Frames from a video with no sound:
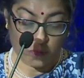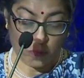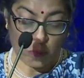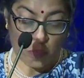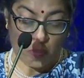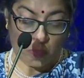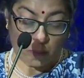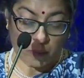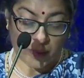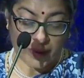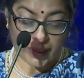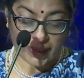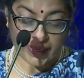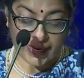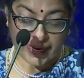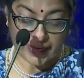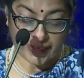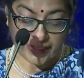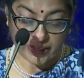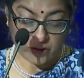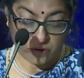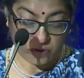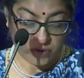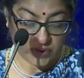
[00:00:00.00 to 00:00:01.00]
By
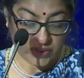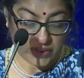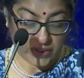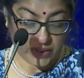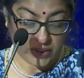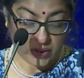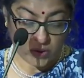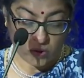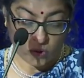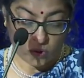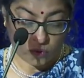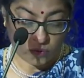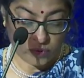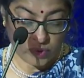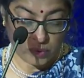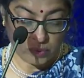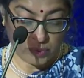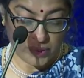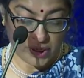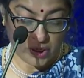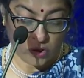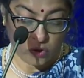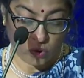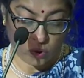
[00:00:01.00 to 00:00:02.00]
connectivity, we
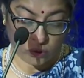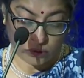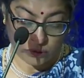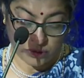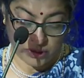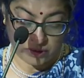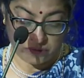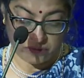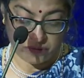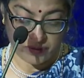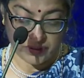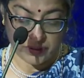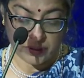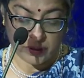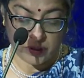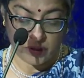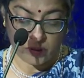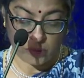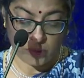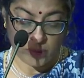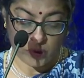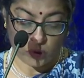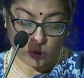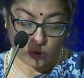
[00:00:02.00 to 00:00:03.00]
mean not only physical,
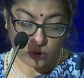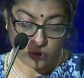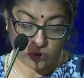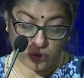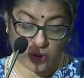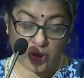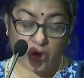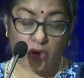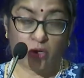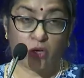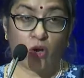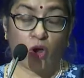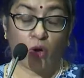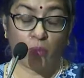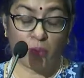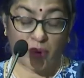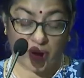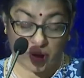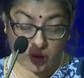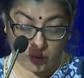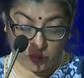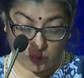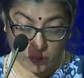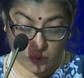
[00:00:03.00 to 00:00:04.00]
but also
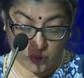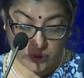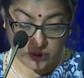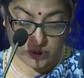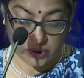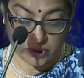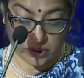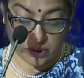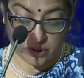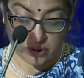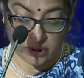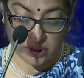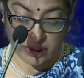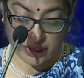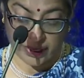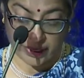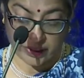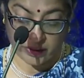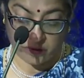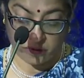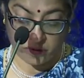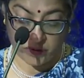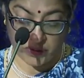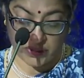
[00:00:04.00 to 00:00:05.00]
economic, political
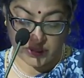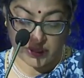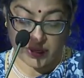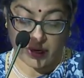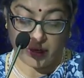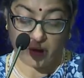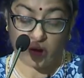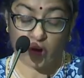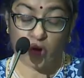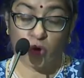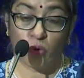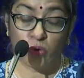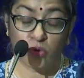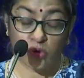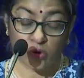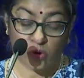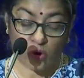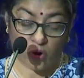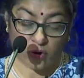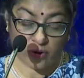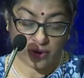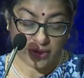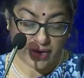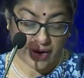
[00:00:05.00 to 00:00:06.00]
connectivity, and close
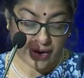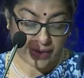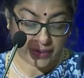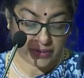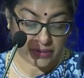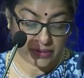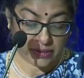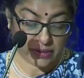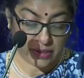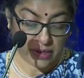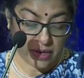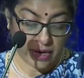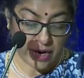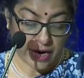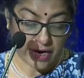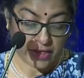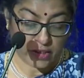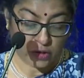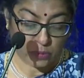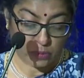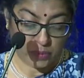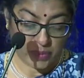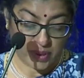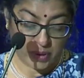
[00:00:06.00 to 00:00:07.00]
contacts at
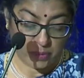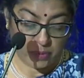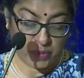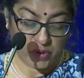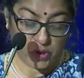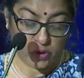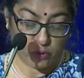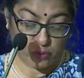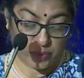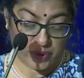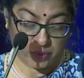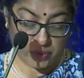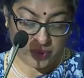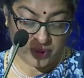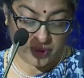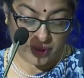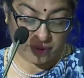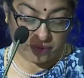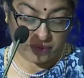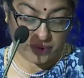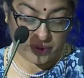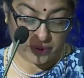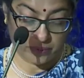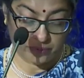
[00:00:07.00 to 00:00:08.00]
the people-to-people
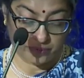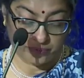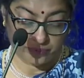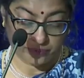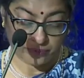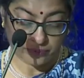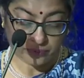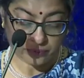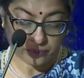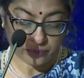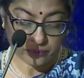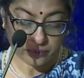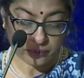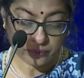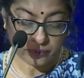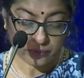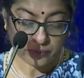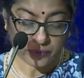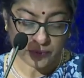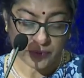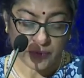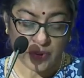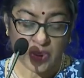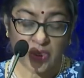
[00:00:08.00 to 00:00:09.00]
level.
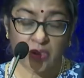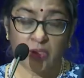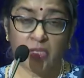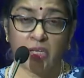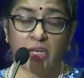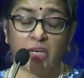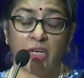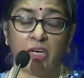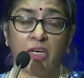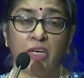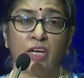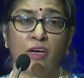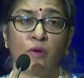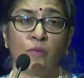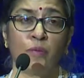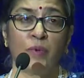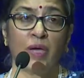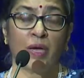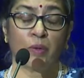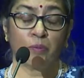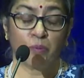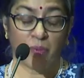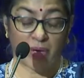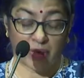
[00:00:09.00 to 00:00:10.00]
The
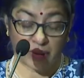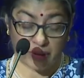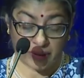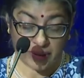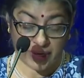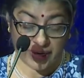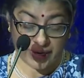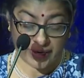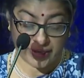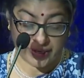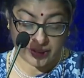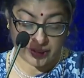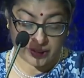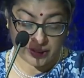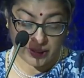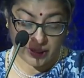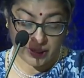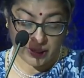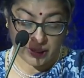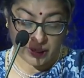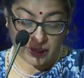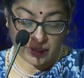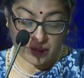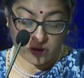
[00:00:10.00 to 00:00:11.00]
India-Myanmar-Thailand
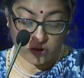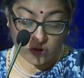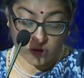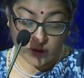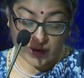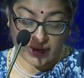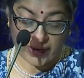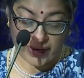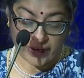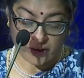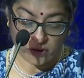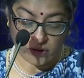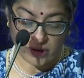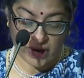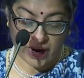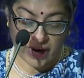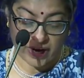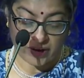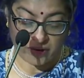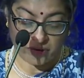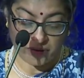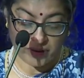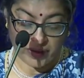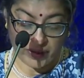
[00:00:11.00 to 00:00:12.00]
trilateral
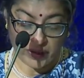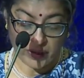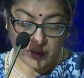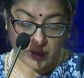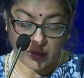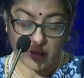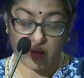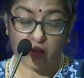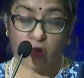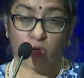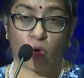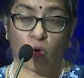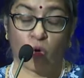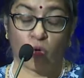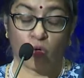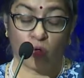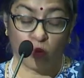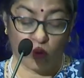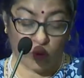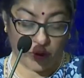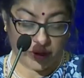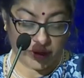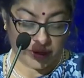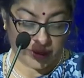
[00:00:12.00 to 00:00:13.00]
highway is an
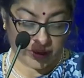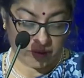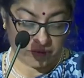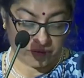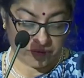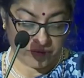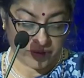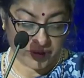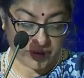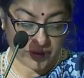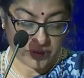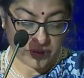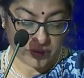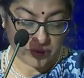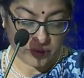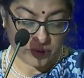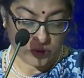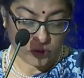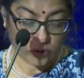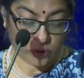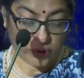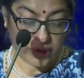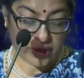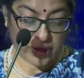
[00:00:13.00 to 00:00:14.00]
ongoing effort
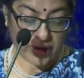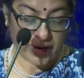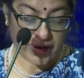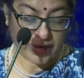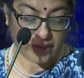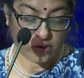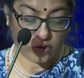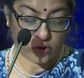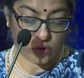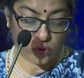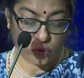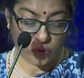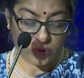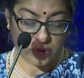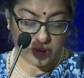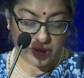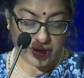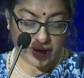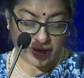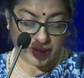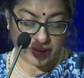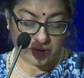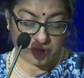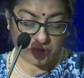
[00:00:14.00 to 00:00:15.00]
to enhance road
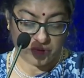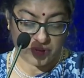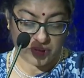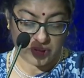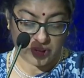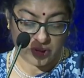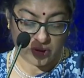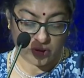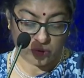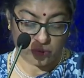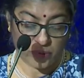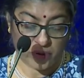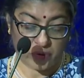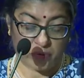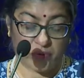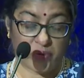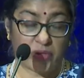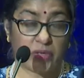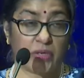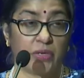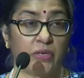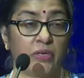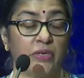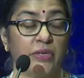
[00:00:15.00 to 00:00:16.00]
connectivity
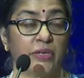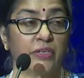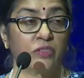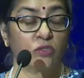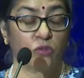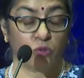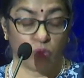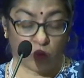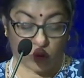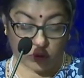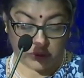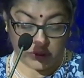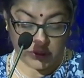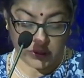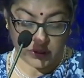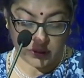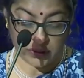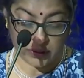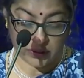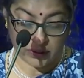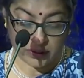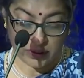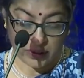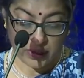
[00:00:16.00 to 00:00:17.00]
between India's
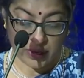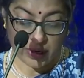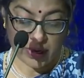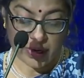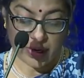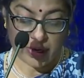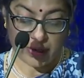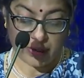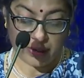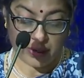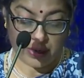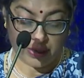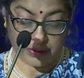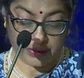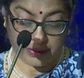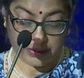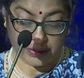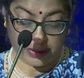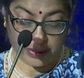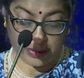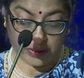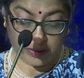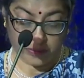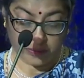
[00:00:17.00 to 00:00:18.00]
northeast and
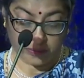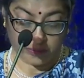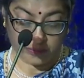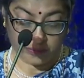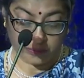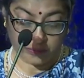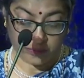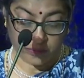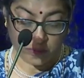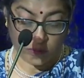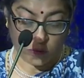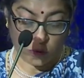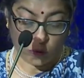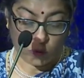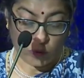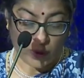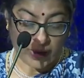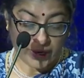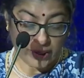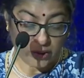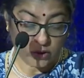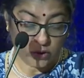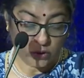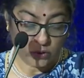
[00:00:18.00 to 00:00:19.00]
ASEAN.
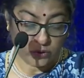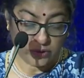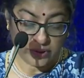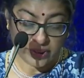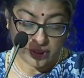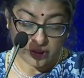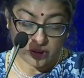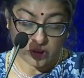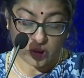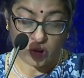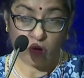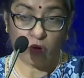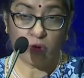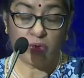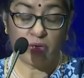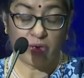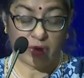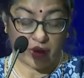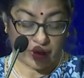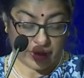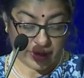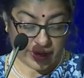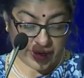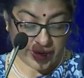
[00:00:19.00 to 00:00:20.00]
While there's good
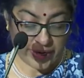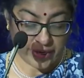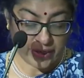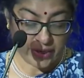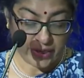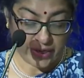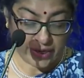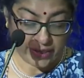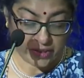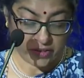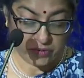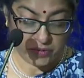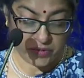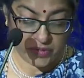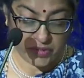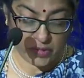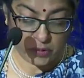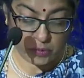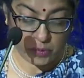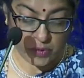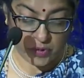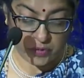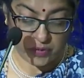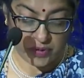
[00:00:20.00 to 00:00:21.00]
air
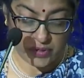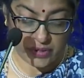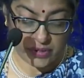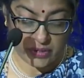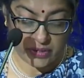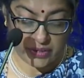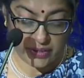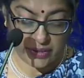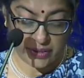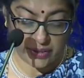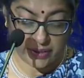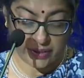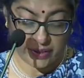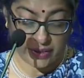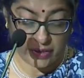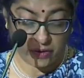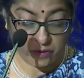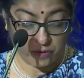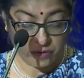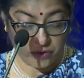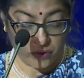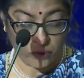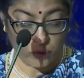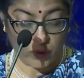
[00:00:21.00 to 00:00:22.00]
connectivity between India and a
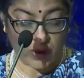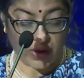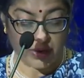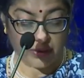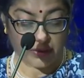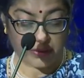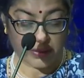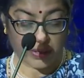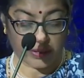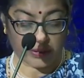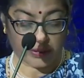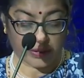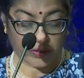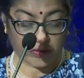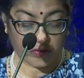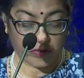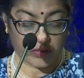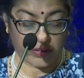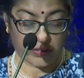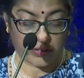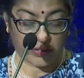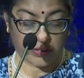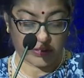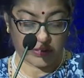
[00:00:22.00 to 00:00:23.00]
few ASEAN
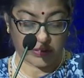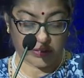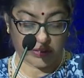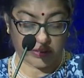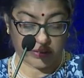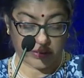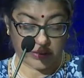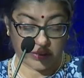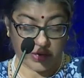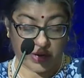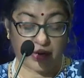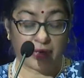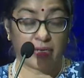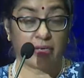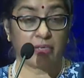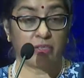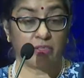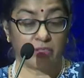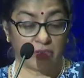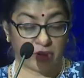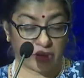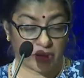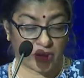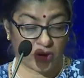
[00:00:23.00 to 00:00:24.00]
countries such as
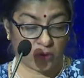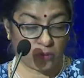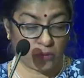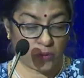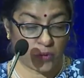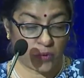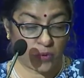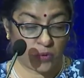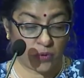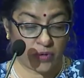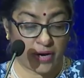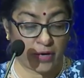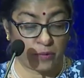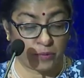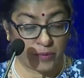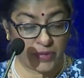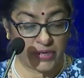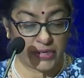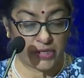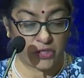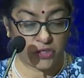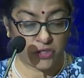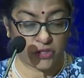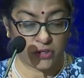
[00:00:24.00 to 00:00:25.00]
Thailand, Singapore, and
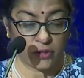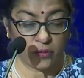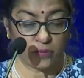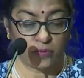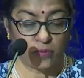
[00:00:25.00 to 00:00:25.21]
Malaysia,